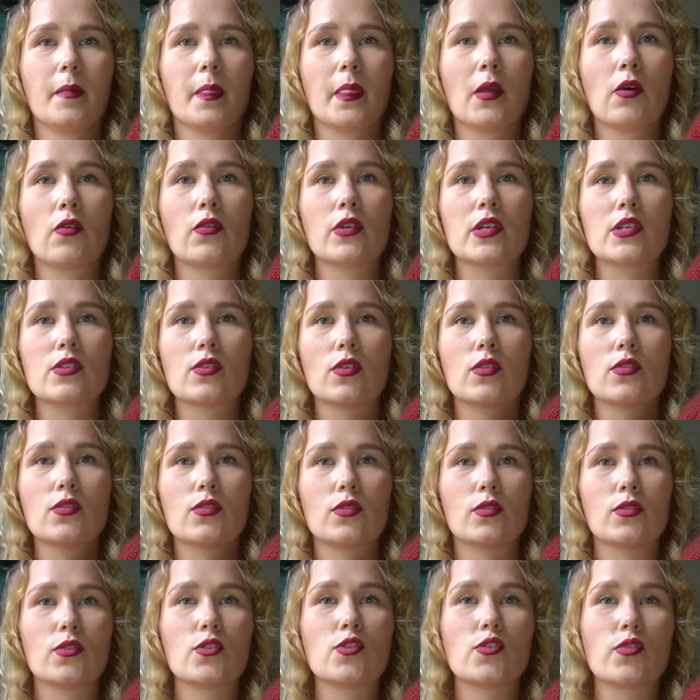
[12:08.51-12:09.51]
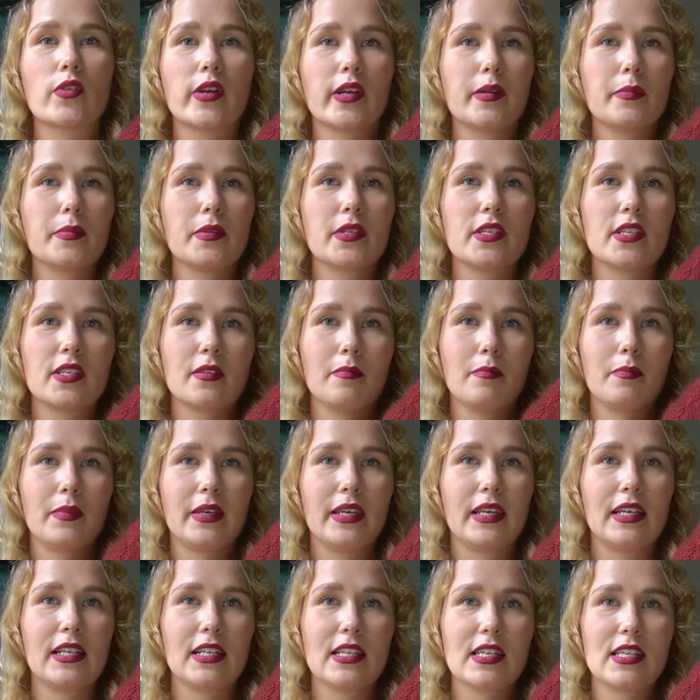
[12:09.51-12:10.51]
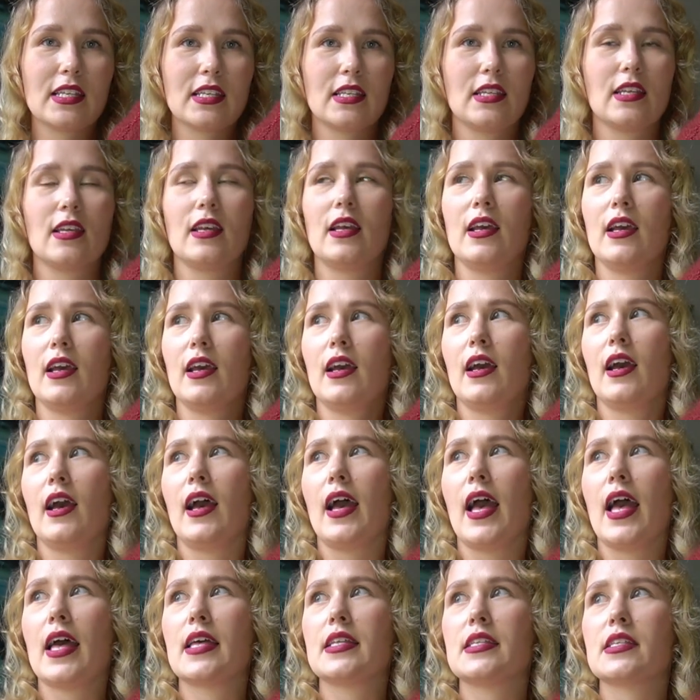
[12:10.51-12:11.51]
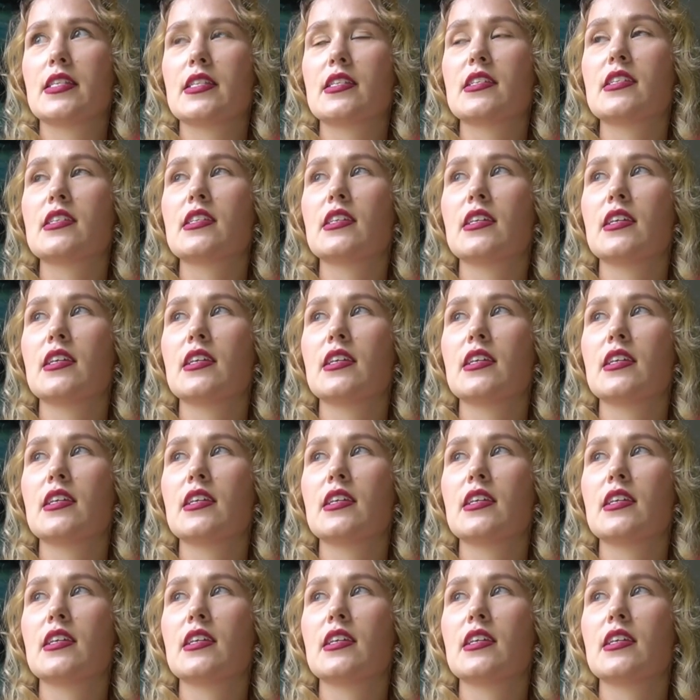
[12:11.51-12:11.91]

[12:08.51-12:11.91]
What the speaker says: horizontal striped beads, and